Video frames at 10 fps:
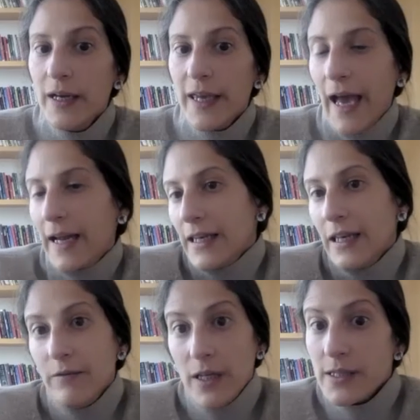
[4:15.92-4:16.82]
can
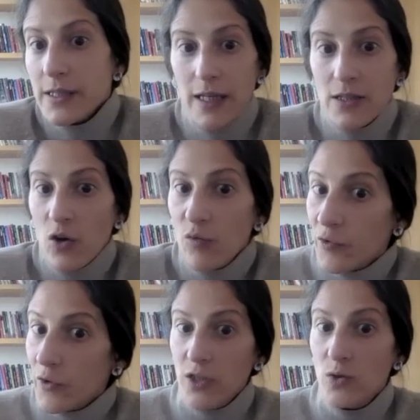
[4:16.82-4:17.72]
give insights,
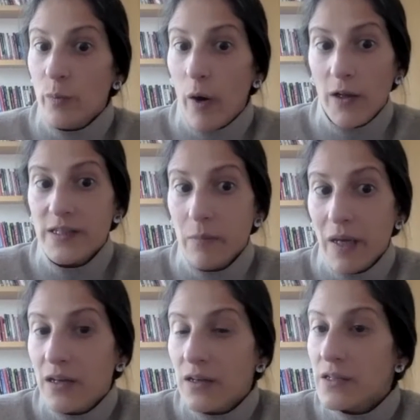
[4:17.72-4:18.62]
hopefully, to
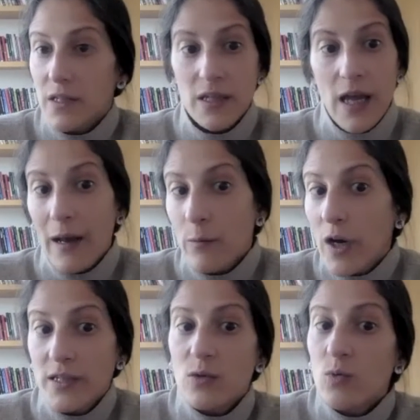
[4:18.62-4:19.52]
policymakers and
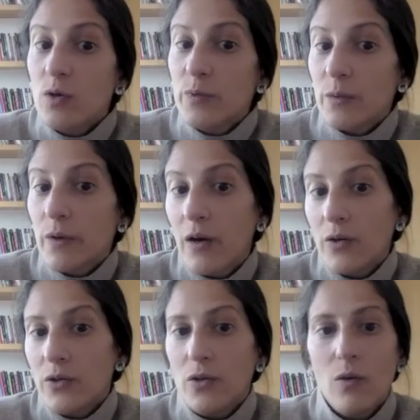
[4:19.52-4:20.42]
advocacy groups
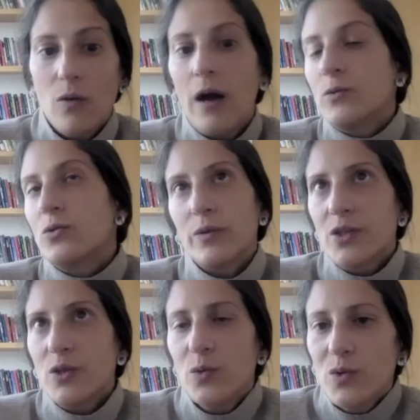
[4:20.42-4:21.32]
about, you know, how to
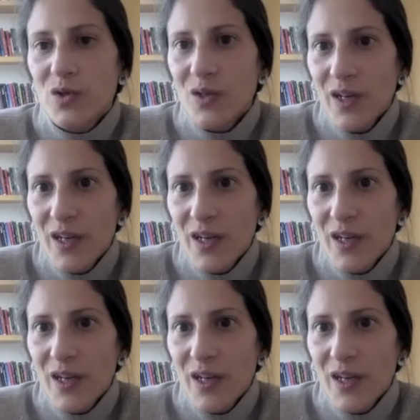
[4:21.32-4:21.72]
reduce